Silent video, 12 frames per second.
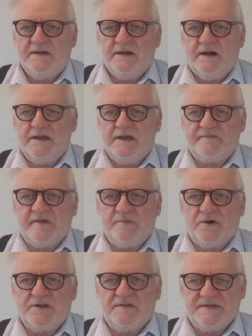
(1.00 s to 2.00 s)
Hi
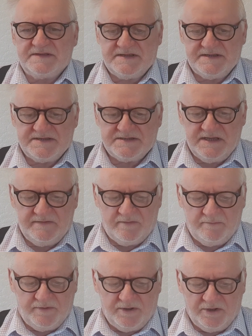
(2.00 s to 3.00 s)
everybody, this is
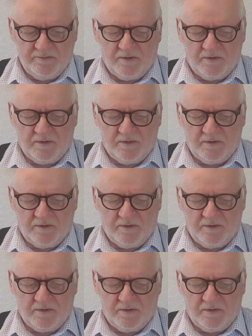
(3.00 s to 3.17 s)
Stephen Pugh.